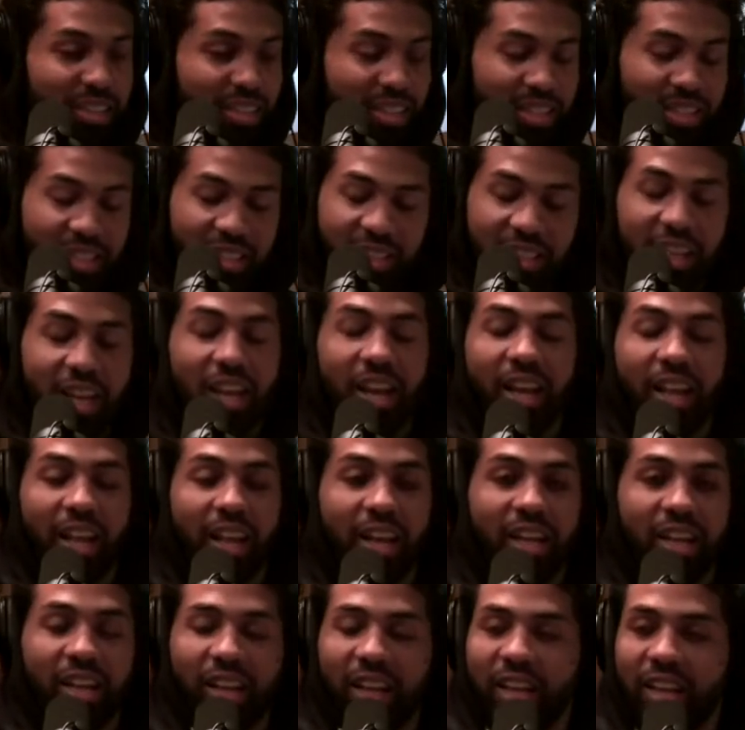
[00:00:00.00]
That's insane. I've
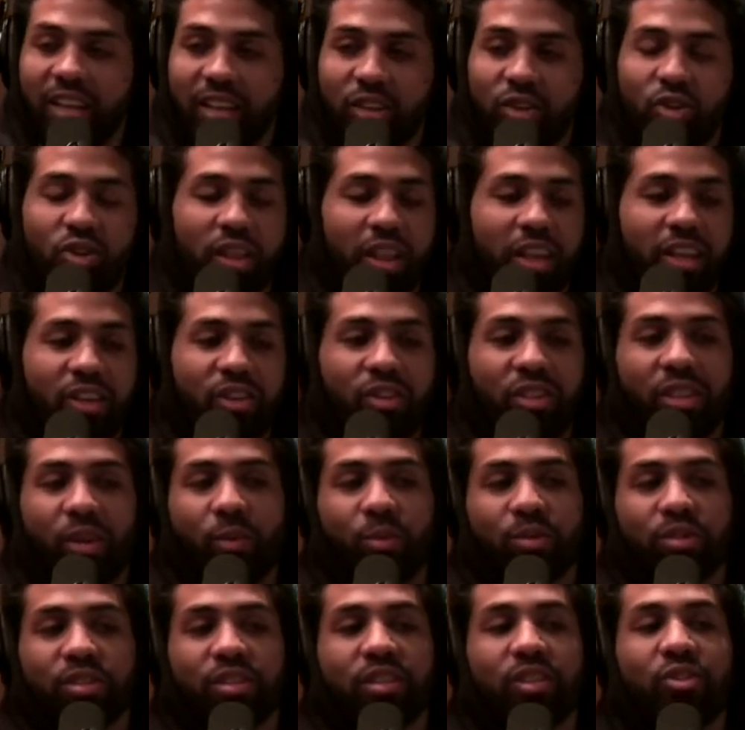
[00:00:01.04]
like, like, you, like you, there
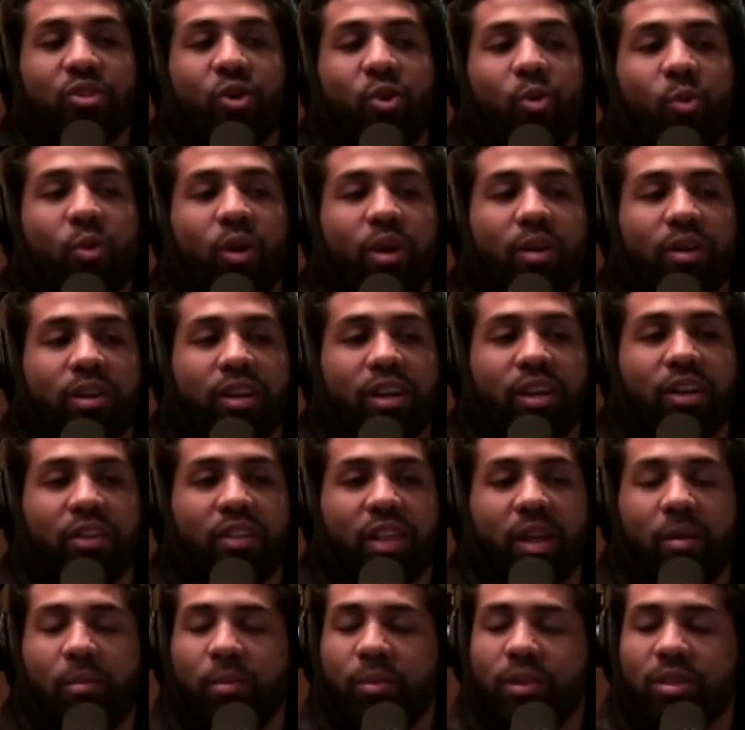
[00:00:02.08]
was nowhere near
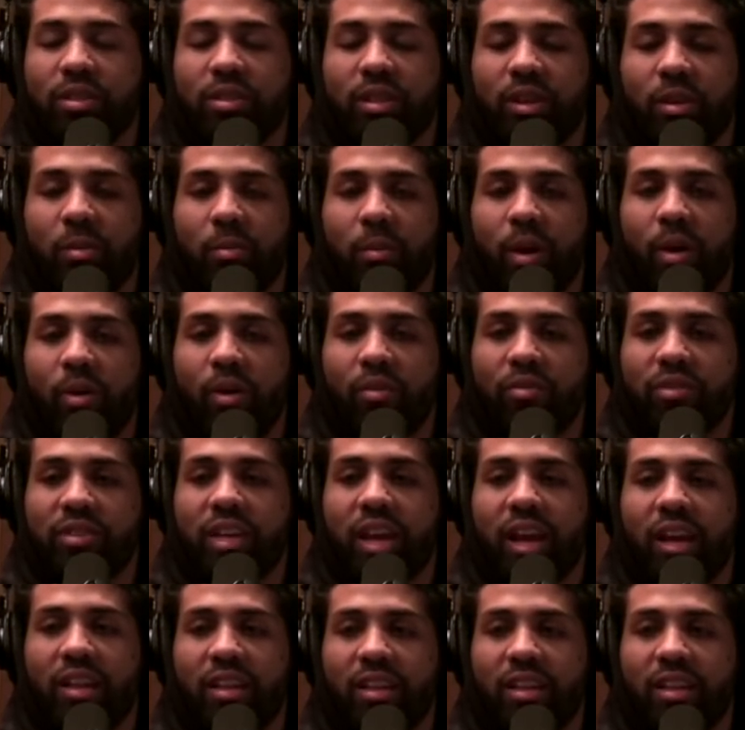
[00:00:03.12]
that much amount so, of talent.